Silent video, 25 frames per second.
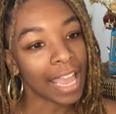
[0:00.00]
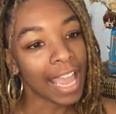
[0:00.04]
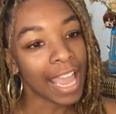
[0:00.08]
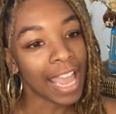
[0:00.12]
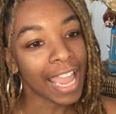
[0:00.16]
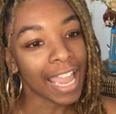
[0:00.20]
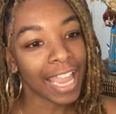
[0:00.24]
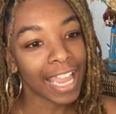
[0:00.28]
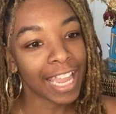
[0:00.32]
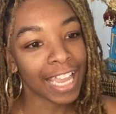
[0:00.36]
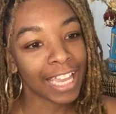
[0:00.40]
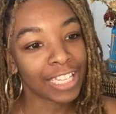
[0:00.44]

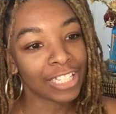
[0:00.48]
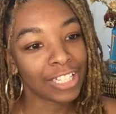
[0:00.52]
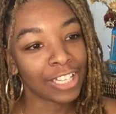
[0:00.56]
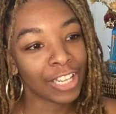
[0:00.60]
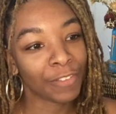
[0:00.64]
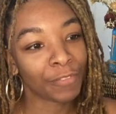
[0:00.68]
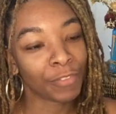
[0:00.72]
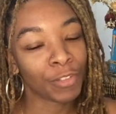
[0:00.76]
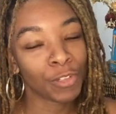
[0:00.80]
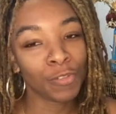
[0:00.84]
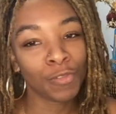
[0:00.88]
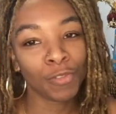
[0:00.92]
And
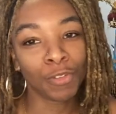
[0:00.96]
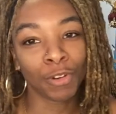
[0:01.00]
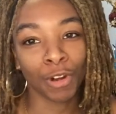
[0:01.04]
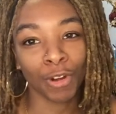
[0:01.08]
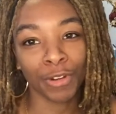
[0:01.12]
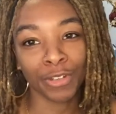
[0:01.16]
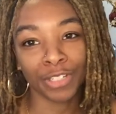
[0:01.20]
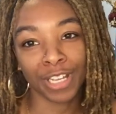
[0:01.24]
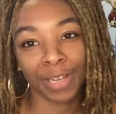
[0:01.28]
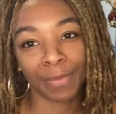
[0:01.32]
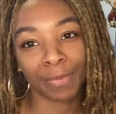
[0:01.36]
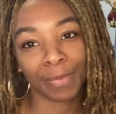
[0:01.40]
if you've
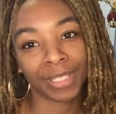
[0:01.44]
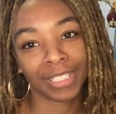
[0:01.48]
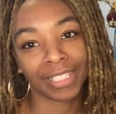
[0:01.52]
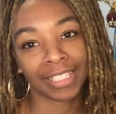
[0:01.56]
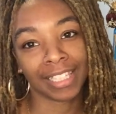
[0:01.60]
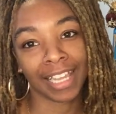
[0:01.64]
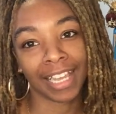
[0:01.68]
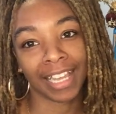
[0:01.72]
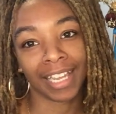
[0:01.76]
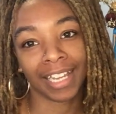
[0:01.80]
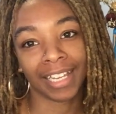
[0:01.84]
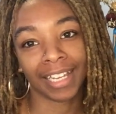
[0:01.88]
grown up in
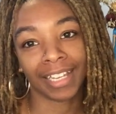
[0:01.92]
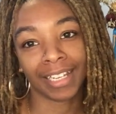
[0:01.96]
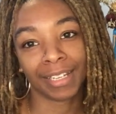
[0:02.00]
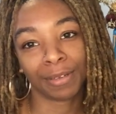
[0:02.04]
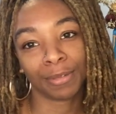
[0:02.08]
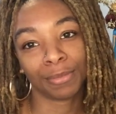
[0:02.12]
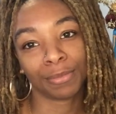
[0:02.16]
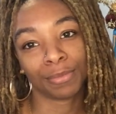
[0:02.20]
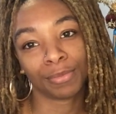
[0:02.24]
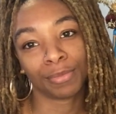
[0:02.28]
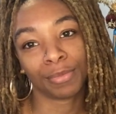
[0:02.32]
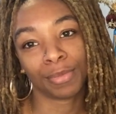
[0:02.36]
like
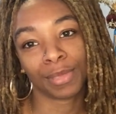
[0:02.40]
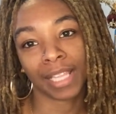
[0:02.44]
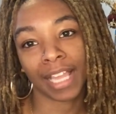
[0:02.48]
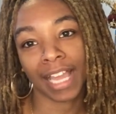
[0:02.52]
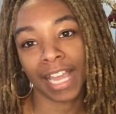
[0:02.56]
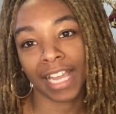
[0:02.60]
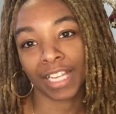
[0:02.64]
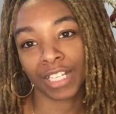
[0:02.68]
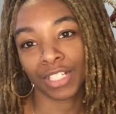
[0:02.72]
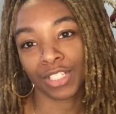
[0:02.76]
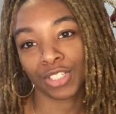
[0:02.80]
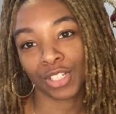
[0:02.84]

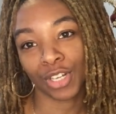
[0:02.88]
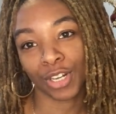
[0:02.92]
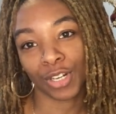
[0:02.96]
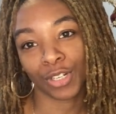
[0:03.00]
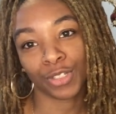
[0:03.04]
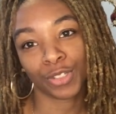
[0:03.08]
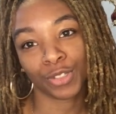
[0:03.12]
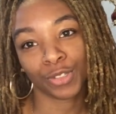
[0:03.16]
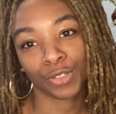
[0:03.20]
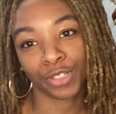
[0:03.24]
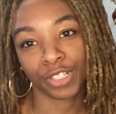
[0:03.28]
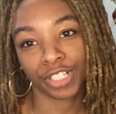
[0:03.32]
black
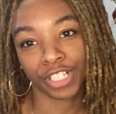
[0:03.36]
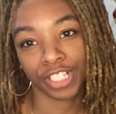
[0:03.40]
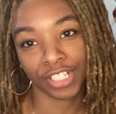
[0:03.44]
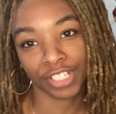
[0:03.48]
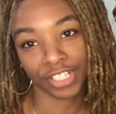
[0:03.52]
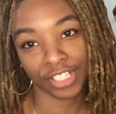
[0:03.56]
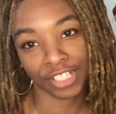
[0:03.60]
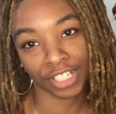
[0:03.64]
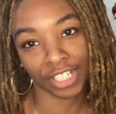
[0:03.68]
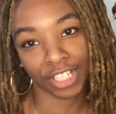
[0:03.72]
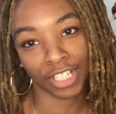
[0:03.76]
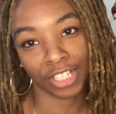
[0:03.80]
church
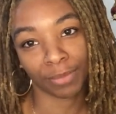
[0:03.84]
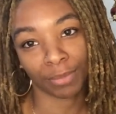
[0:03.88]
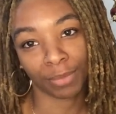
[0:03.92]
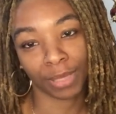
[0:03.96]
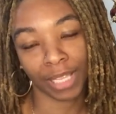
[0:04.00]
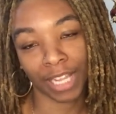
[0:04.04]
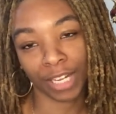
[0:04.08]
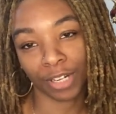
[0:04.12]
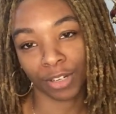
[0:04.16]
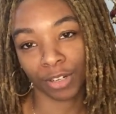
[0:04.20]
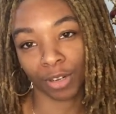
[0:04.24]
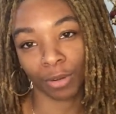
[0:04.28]
tradition,
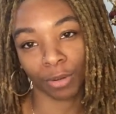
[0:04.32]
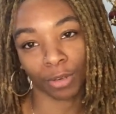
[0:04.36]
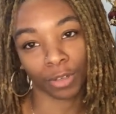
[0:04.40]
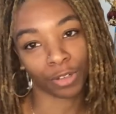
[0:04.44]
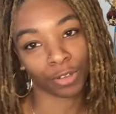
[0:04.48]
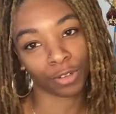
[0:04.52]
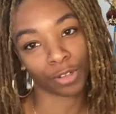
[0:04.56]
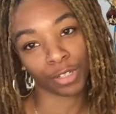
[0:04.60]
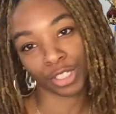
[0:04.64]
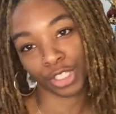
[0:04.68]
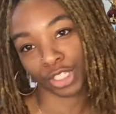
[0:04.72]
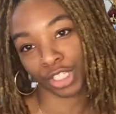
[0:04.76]
black or
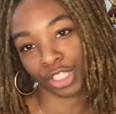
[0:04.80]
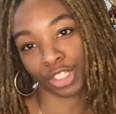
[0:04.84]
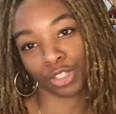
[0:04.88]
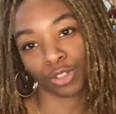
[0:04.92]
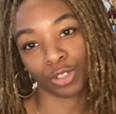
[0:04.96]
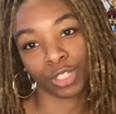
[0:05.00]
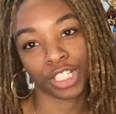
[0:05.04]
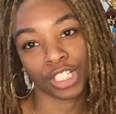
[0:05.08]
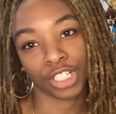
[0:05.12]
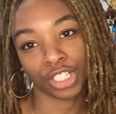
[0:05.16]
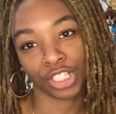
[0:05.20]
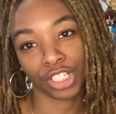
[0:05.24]
Christian
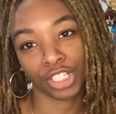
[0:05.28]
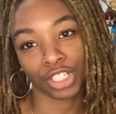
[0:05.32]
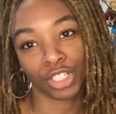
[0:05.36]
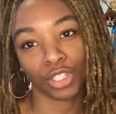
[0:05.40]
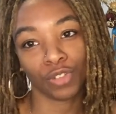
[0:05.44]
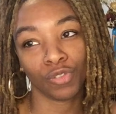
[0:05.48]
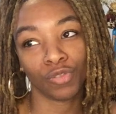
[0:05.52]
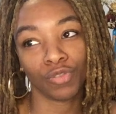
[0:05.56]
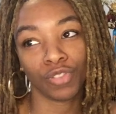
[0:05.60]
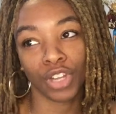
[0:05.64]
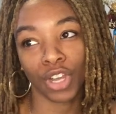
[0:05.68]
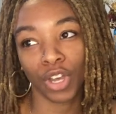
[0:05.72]
tradition,
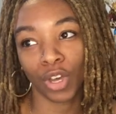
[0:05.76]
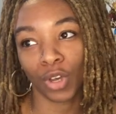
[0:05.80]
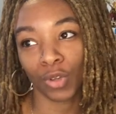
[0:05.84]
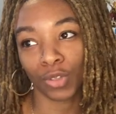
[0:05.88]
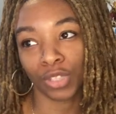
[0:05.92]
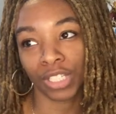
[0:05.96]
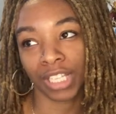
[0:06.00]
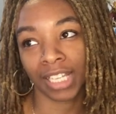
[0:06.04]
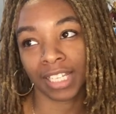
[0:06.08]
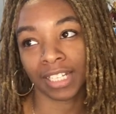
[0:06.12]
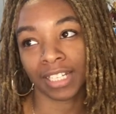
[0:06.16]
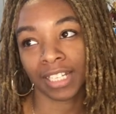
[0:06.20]
you know
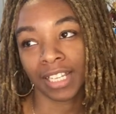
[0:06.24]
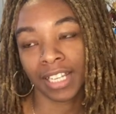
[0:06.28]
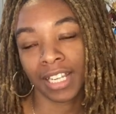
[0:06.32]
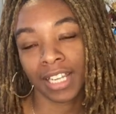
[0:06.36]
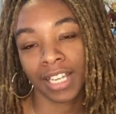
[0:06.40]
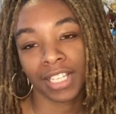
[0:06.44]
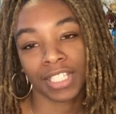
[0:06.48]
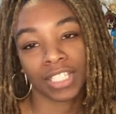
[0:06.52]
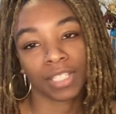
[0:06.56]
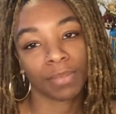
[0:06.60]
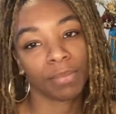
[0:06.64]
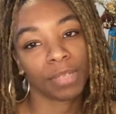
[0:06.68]
that
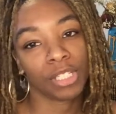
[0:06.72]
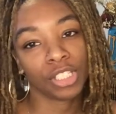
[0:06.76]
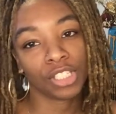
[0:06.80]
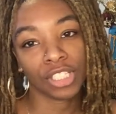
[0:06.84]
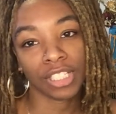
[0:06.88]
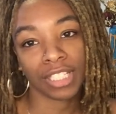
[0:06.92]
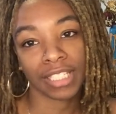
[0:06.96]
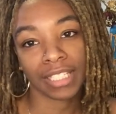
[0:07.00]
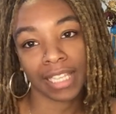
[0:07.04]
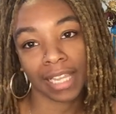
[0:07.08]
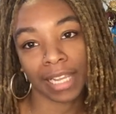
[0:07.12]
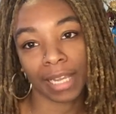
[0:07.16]
submission
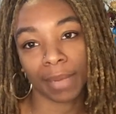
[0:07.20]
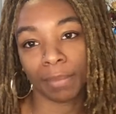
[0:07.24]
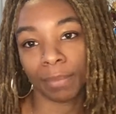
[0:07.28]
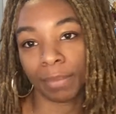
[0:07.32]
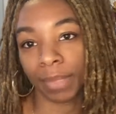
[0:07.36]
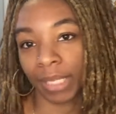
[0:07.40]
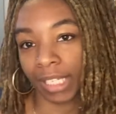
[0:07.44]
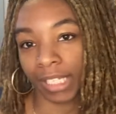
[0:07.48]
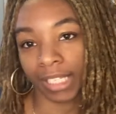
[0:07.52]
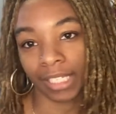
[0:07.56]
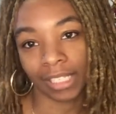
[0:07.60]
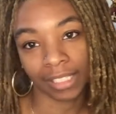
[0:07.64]
is like a
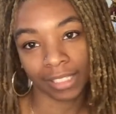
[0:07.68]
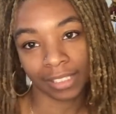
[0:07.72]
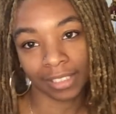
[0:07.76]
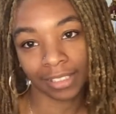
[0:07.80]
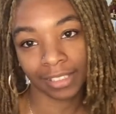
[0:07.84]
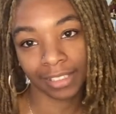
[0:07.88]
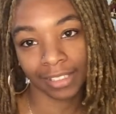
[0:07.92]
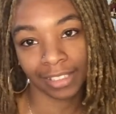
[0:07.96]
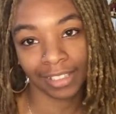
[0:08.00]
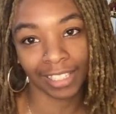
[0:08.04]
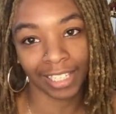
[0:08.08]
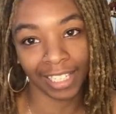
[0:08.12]
big
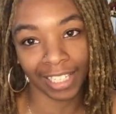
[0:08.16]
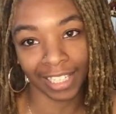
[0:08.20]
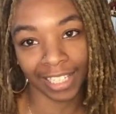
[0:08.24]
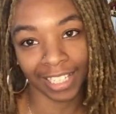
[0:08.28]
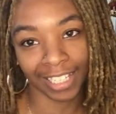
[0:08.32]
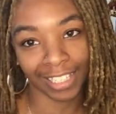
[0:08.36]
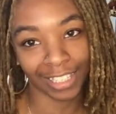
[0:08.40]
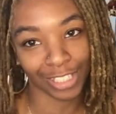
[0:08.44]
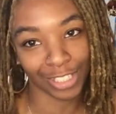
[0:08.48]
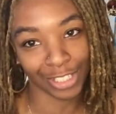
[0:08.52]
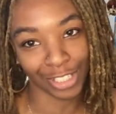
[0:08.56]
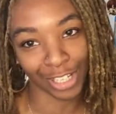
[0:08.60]
thing
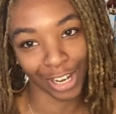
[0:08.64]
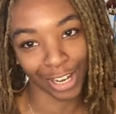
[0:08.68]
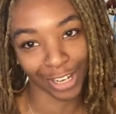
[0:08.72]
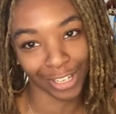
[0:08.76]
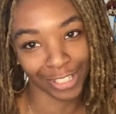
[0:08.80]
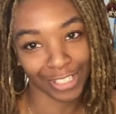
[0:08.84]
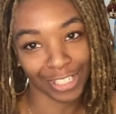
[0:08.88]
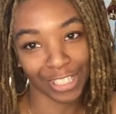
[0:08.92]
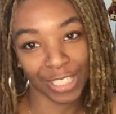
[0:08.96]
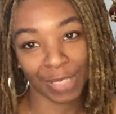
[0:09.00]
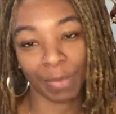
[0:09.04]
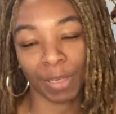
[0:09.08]
in the
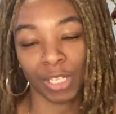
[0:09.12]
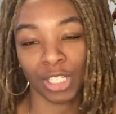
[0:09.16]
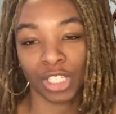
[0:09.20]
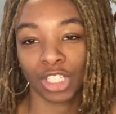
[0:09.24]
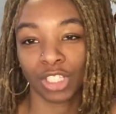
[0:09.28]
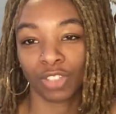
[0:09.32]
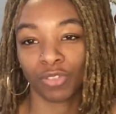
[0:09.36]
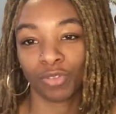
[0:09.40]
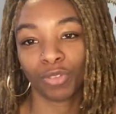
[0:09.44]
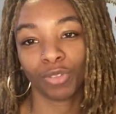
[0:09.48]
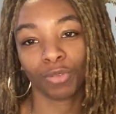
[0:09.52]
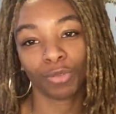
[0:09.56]
church, and especially